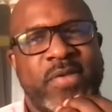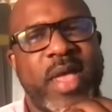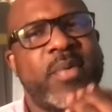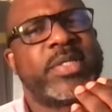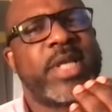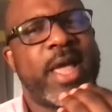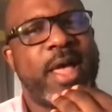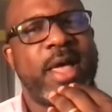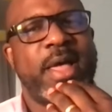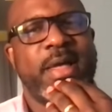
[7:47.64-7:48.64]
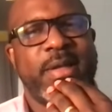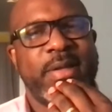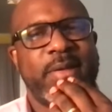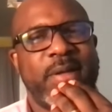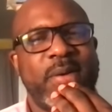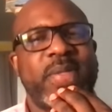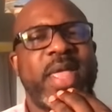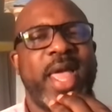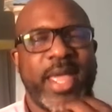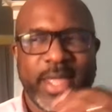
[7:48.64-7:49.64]
So I was like,
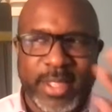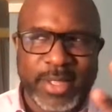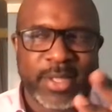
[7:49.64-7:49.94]
okay.